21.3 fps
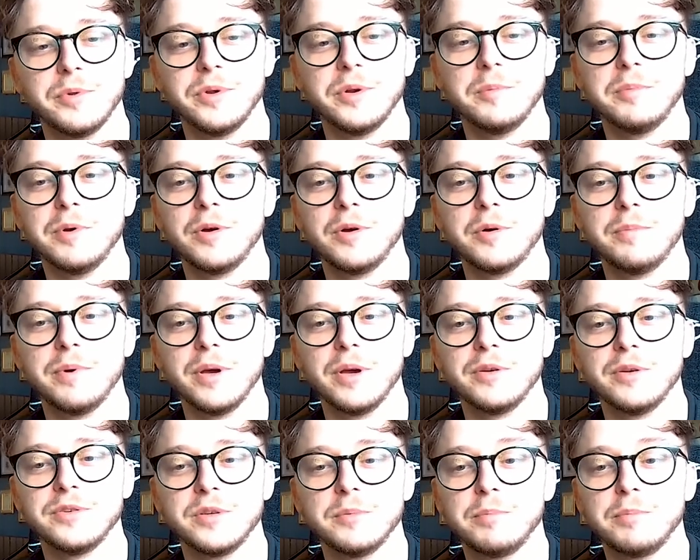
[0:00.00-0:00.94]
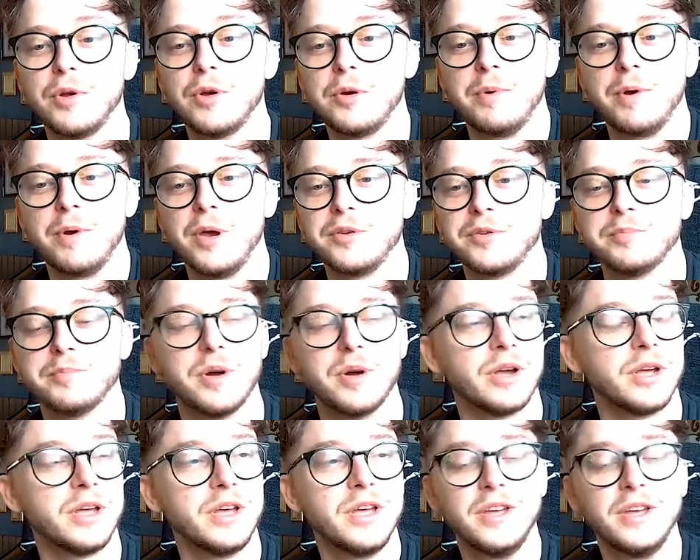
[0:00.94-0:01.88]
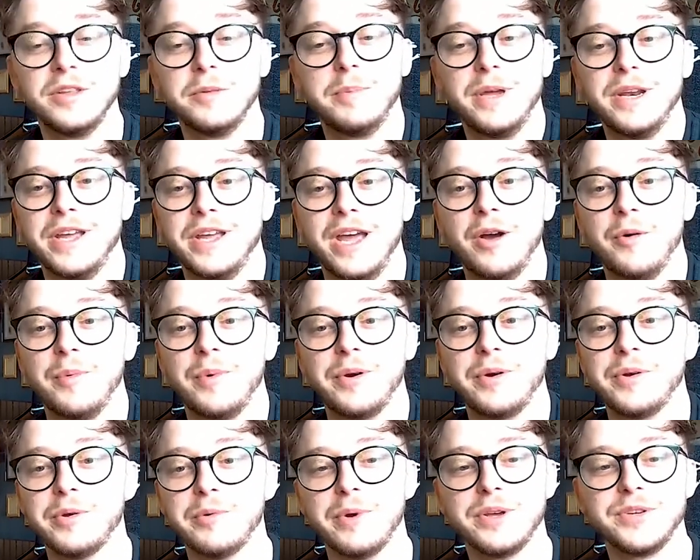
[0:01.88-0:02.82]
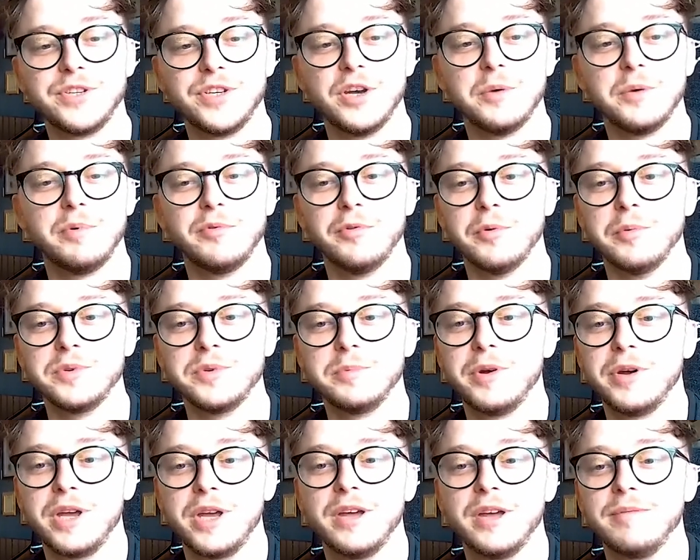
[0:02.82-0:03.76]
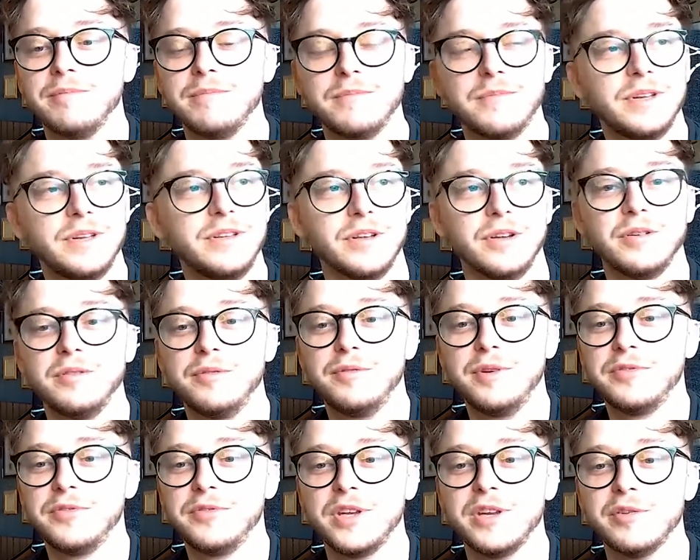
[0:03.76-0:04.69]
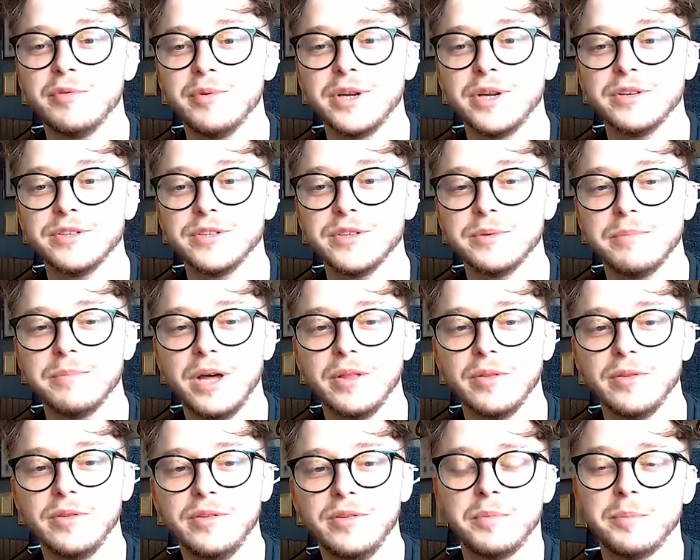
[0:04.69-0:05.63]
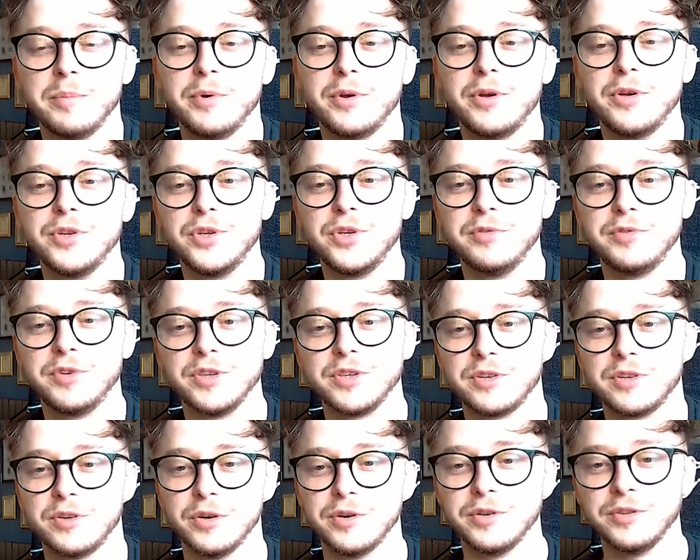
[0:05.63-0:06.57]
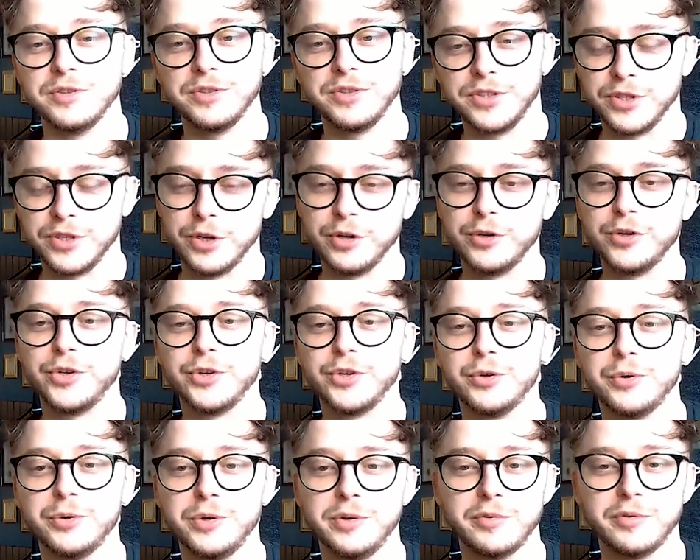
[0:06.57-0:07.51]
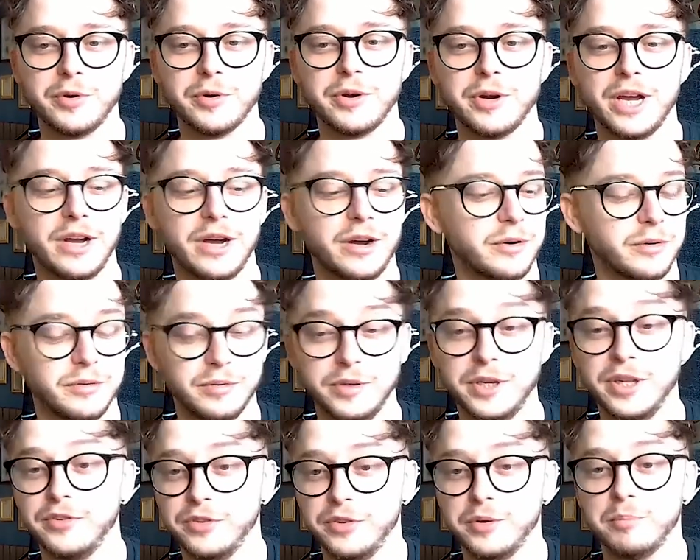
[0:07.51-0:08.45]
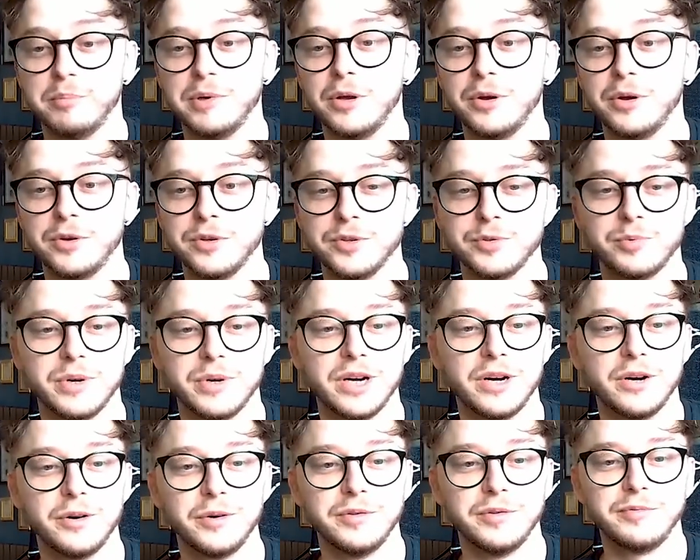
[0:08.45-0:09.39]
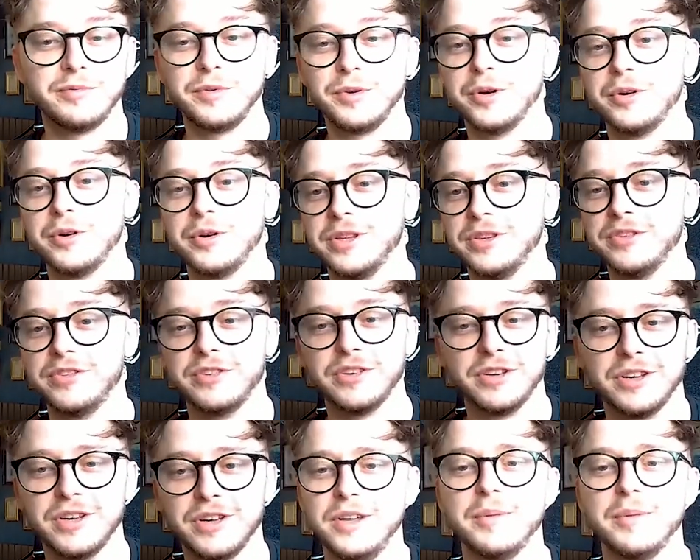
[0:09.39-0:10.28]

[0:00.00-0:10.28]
than a blog post. A blog post might, depending how well your SEO performs, you might get you know, 15 readers a month. But because you've just gone social, you've gone out into the blog as well, you've gone into,